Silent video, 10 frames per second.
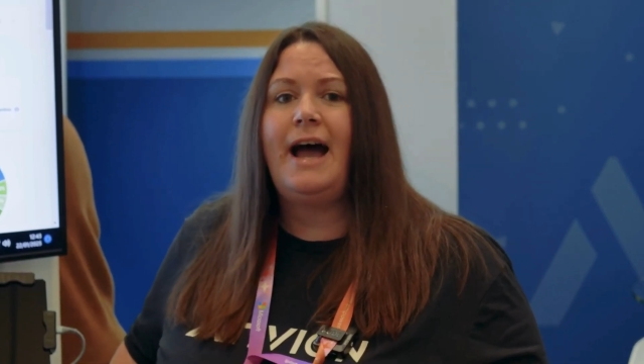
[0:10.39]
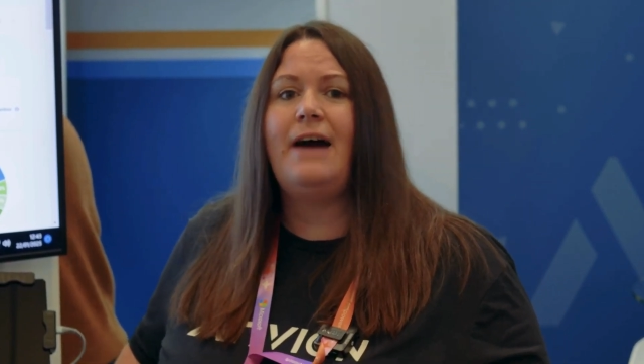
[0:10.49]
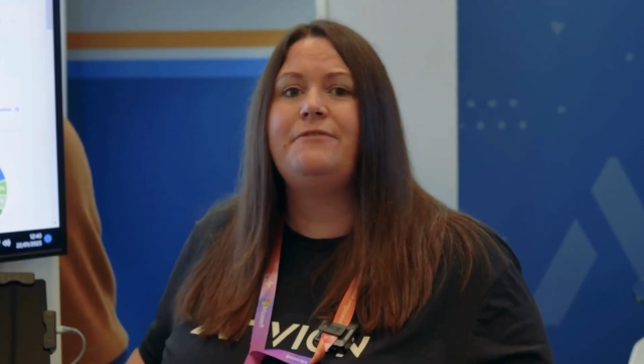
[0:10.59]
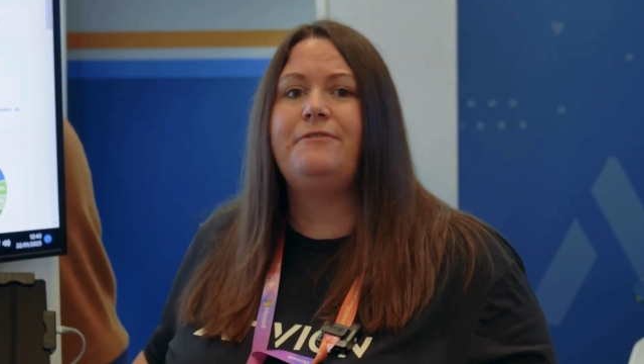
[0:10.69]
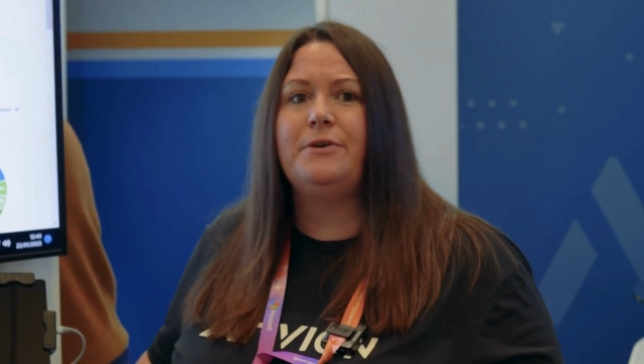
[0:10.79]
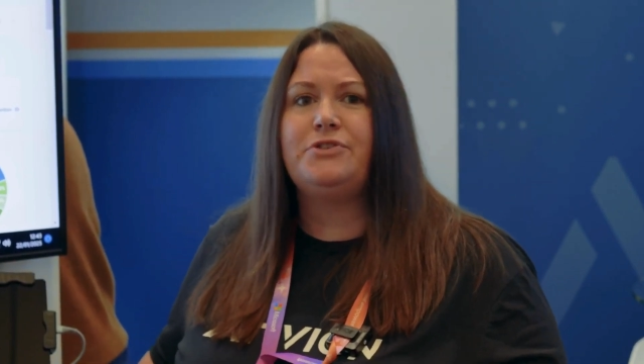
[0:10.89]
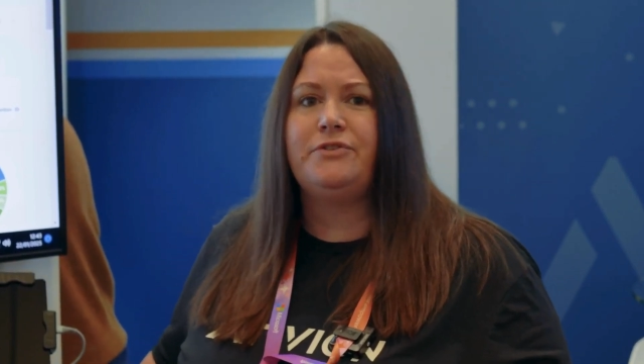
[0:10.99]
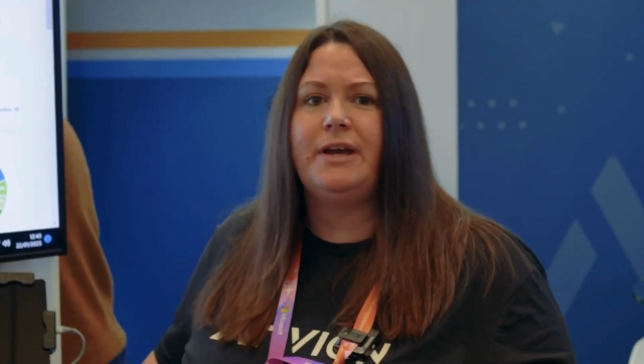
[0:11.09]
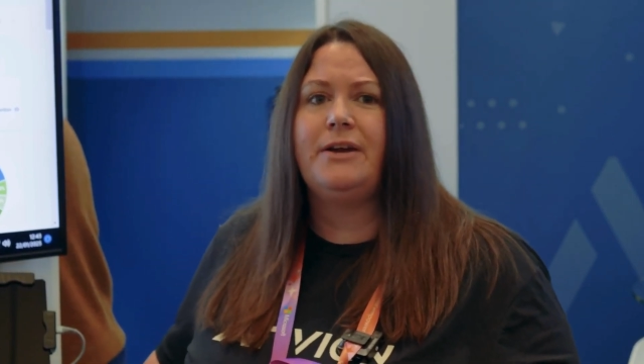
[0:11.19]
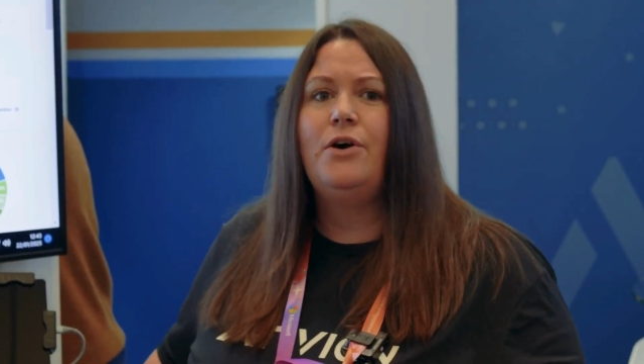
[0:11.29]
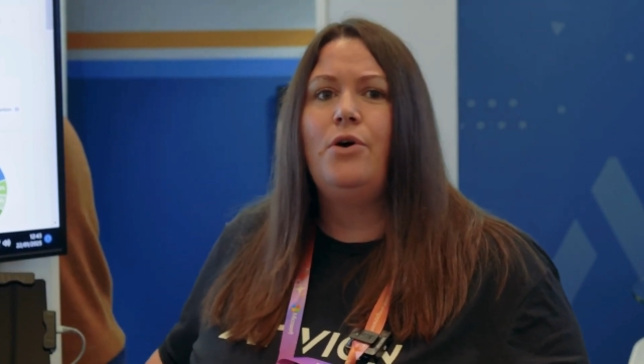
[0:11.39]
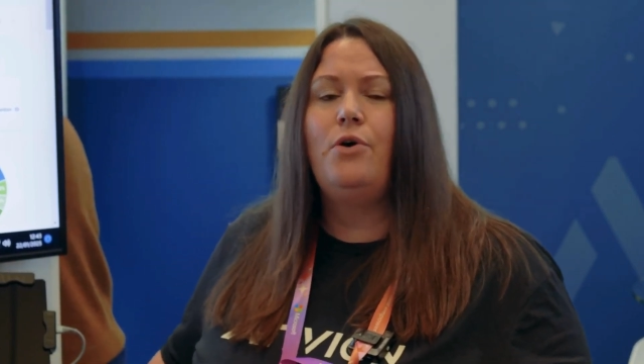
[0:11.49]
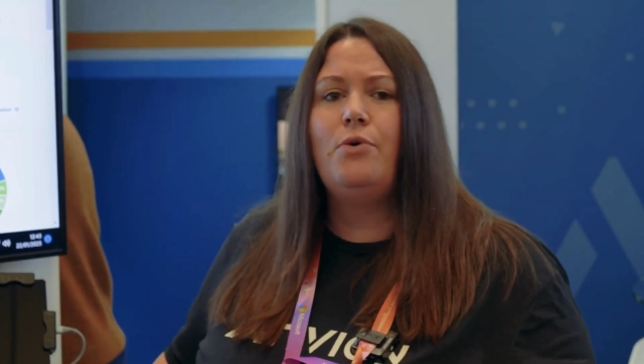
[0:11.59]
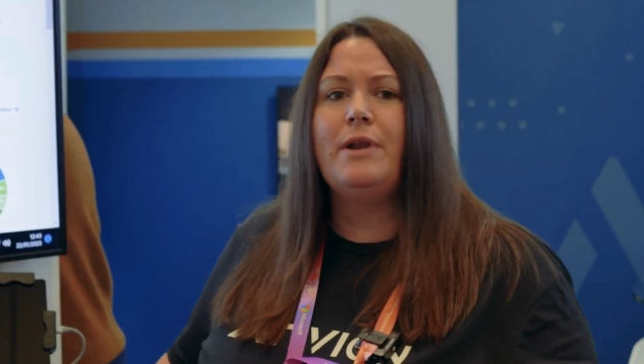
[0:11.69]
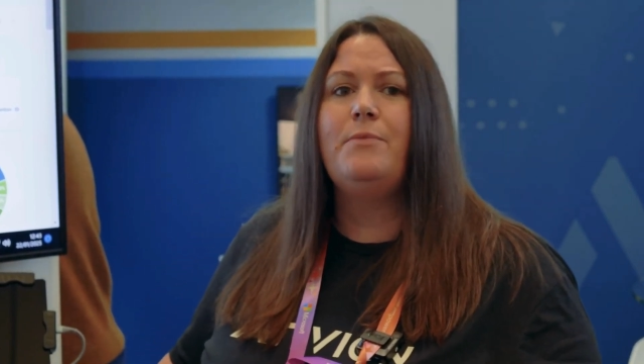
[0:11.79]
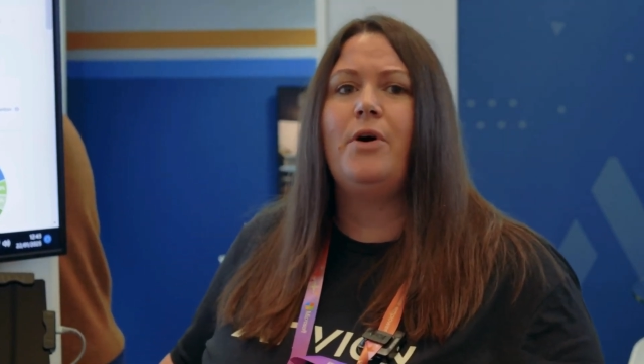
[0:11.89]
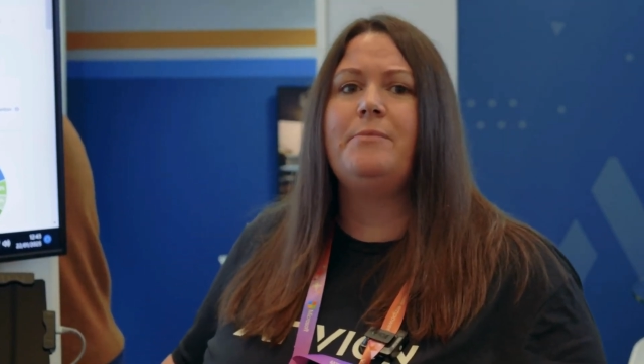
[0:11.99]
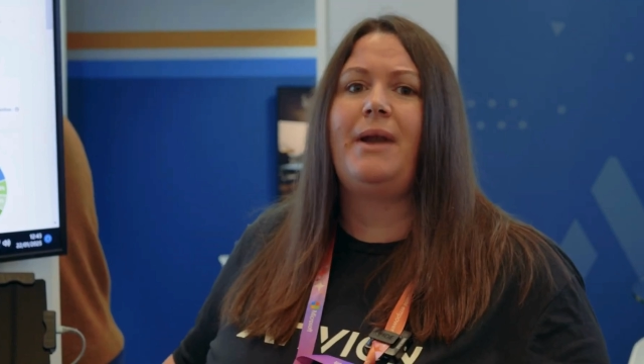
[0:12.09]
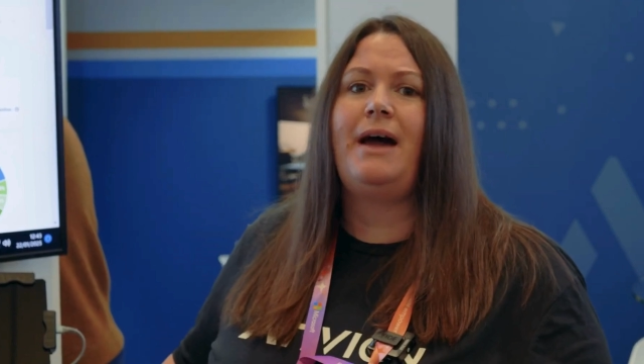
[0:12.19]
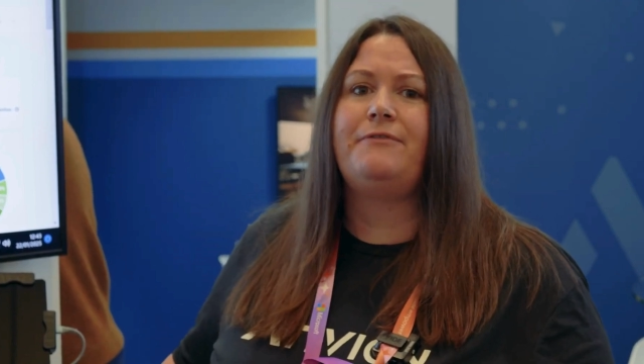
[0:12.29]
and filtering all in
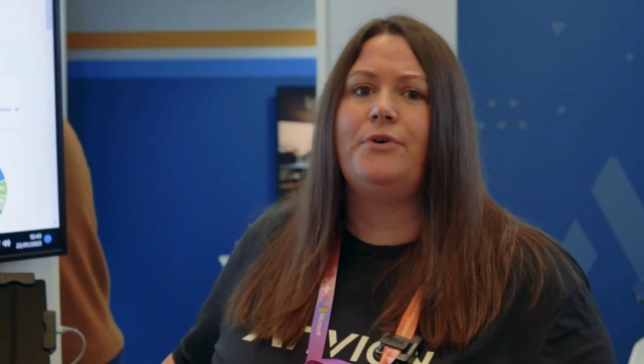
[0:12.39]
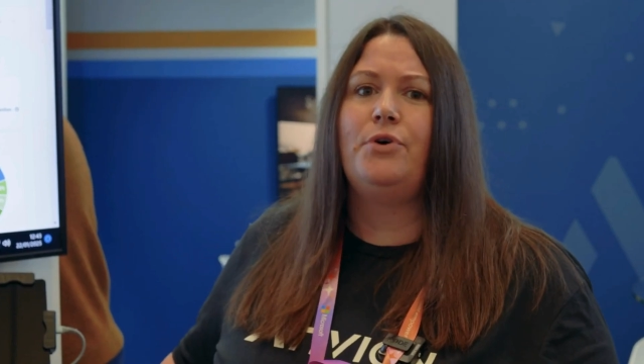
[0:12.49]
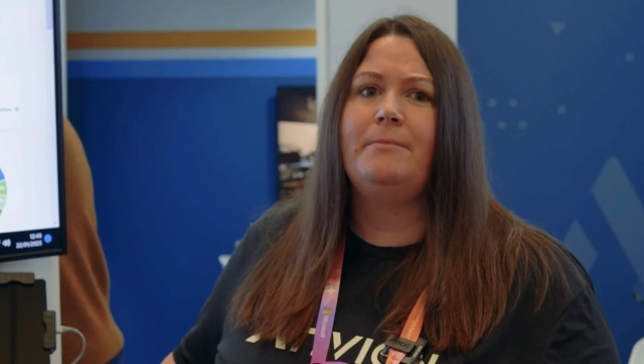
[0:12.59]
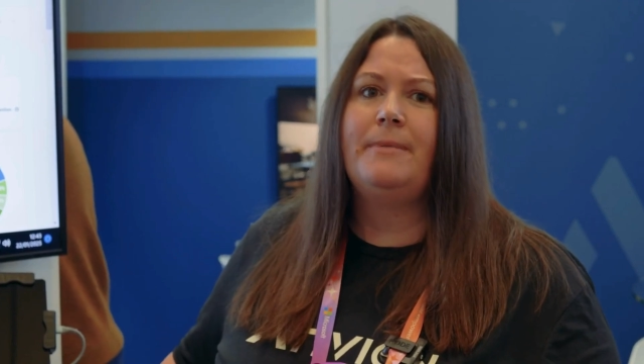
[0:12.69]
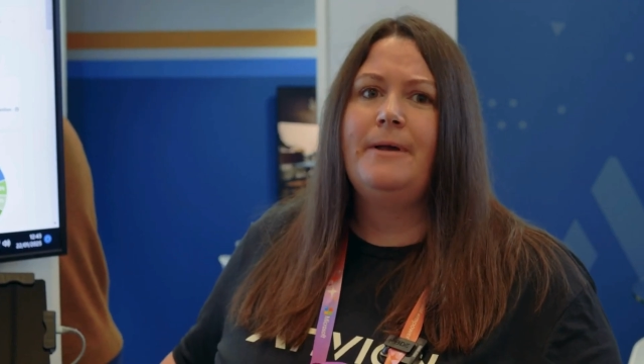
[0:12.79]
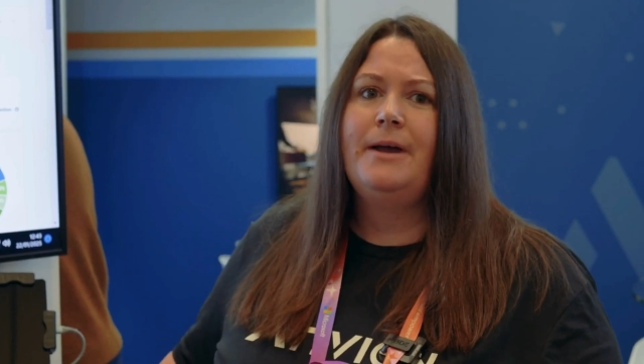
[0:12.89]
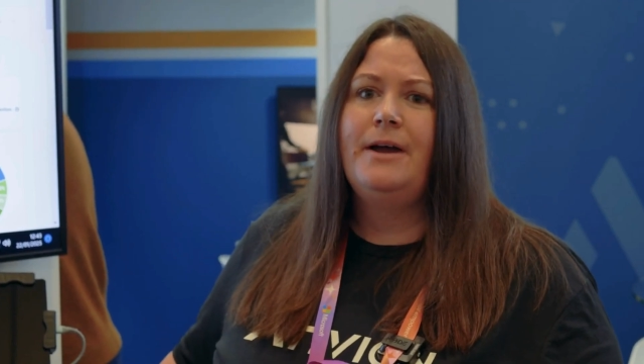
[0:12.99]
one platform.